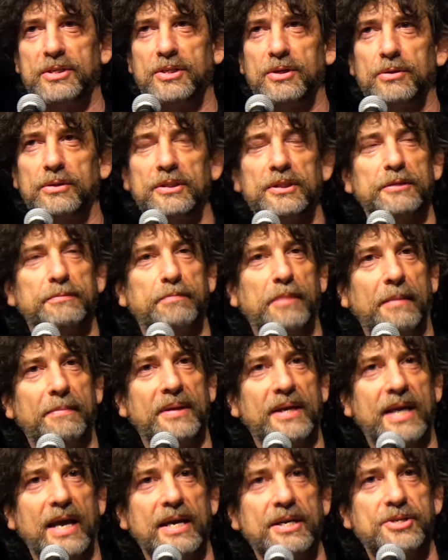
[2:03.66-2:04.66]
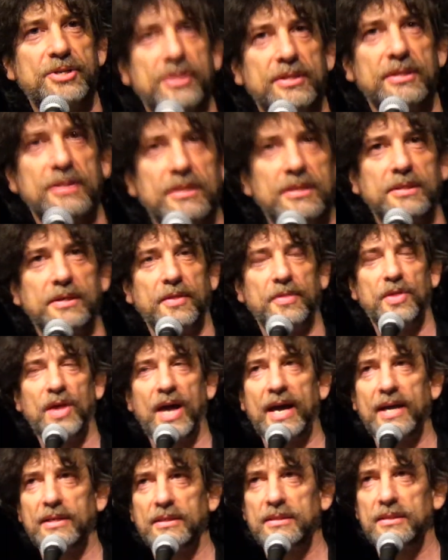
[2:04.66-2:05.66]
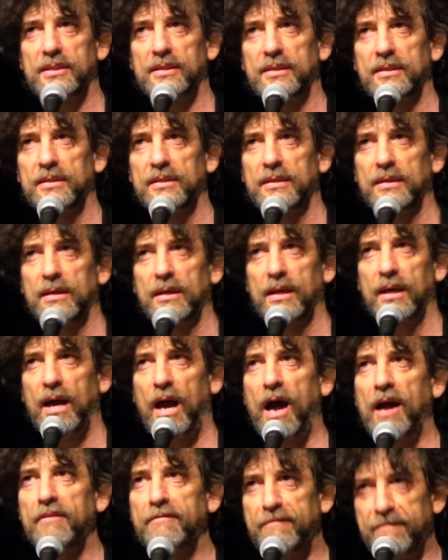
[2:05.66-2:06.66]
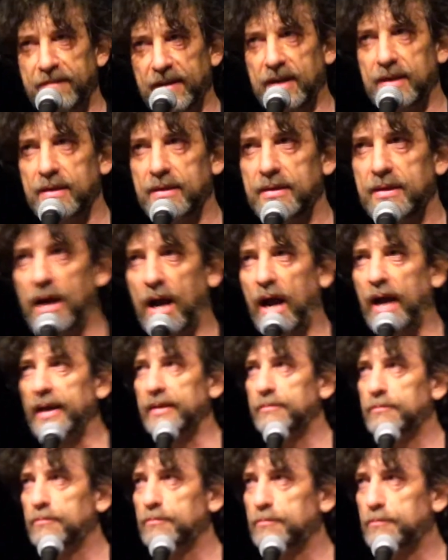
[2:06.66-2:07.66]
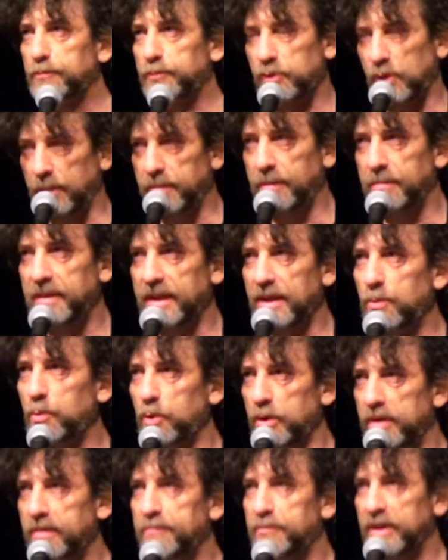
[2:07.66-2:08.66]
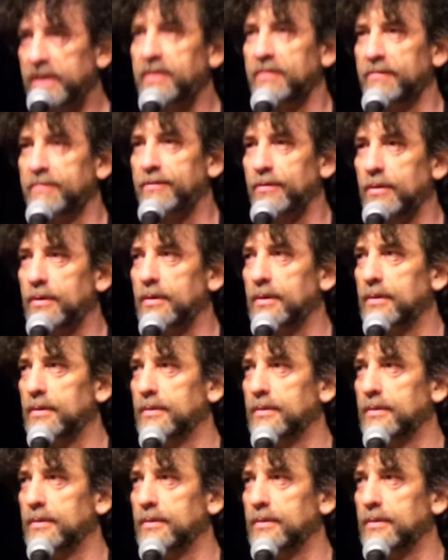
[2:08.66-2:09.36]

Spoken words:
the sorts of publications that I figured I probably would have written for